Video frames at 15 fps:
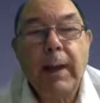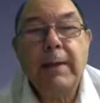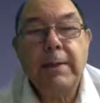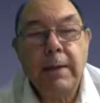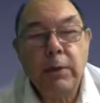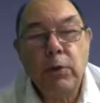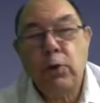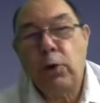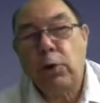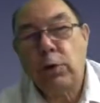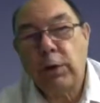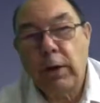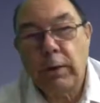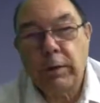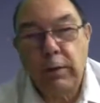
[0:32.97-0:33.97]
biting
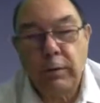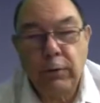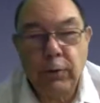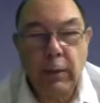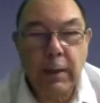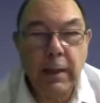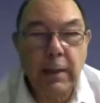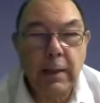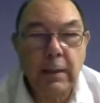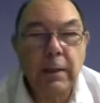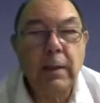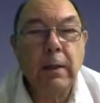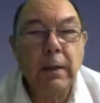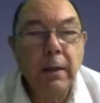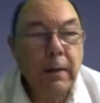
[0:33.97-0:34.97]
chunks out of
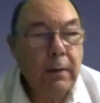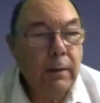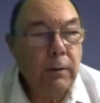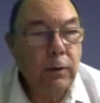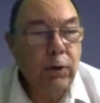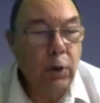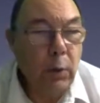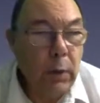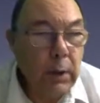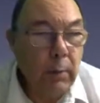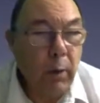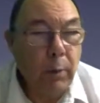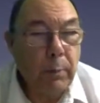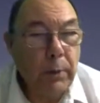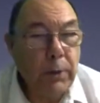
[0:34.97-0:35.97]
trees, chewing
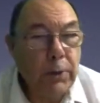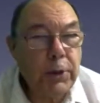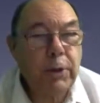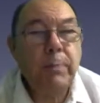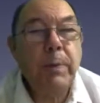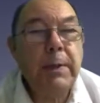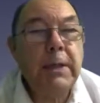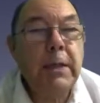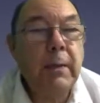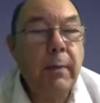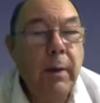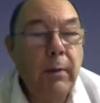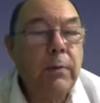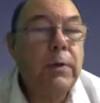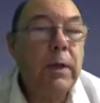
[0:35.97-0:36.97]
them up and spitting
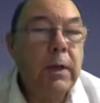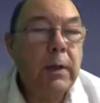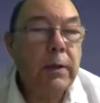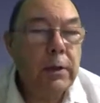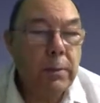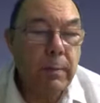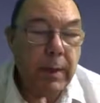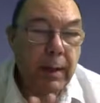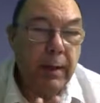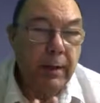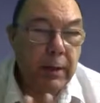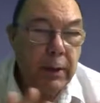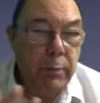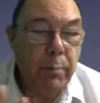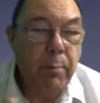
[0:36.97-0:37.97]
them out to
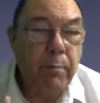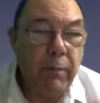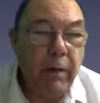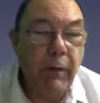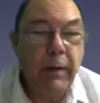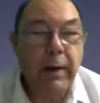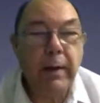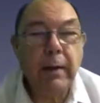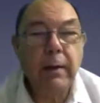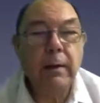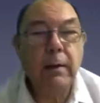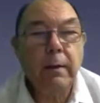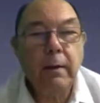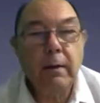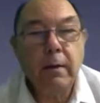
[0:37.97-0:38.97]
make these very
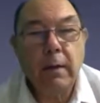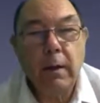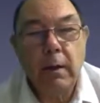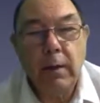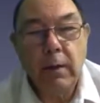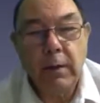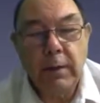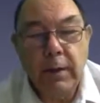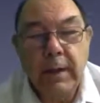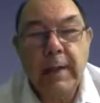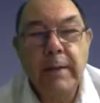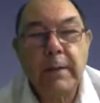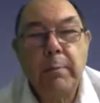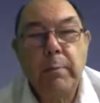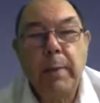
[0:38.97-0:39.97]

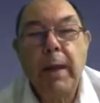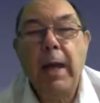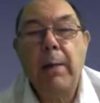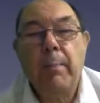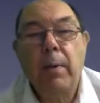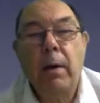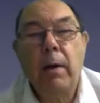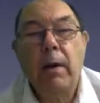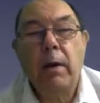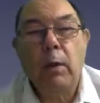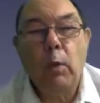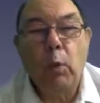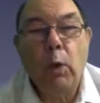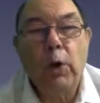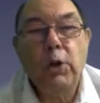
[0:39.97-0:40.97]
neat paper
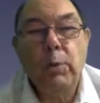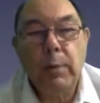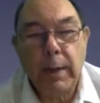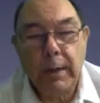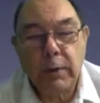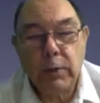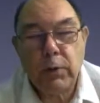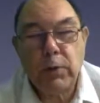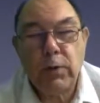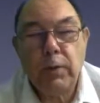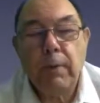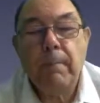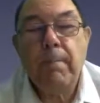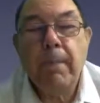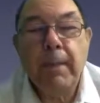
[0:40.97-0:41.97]
wasp
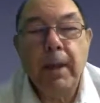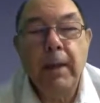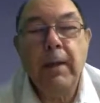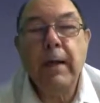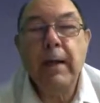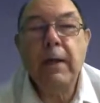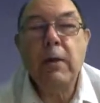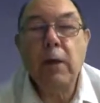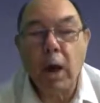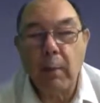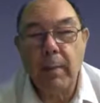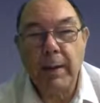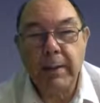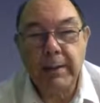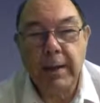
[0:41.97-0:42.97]
nests. And he
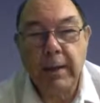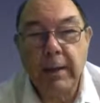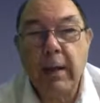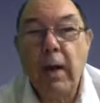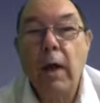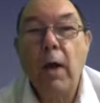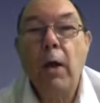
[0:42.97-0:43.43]
commented,